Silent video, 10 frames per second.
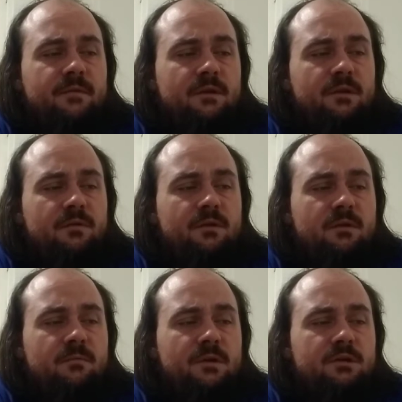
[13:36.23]
then you
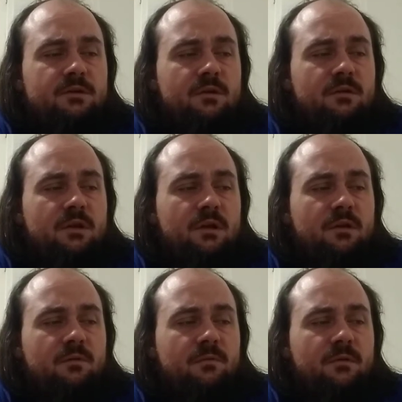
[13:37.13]
can be assured that
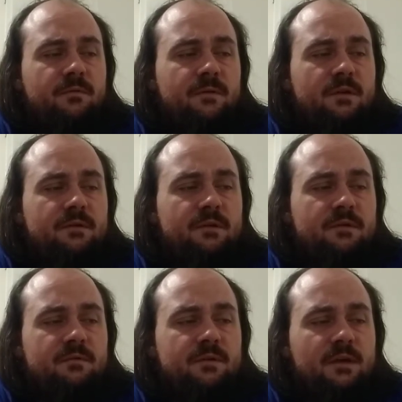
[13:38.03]
you will feel a sense
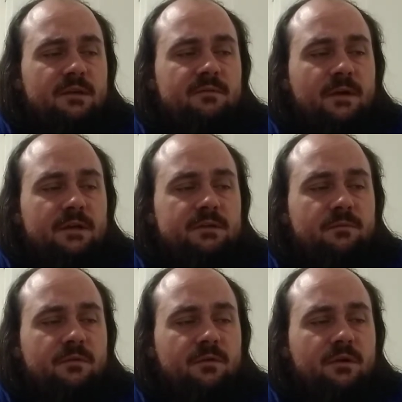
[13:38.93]
of satisfaction
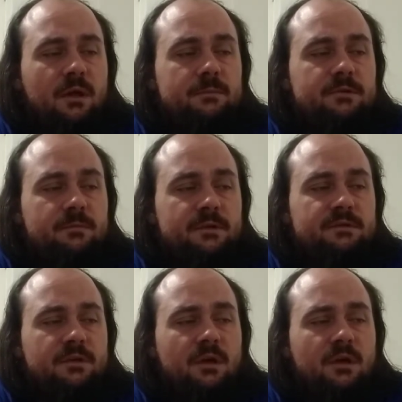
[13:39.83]
with your accomplishments.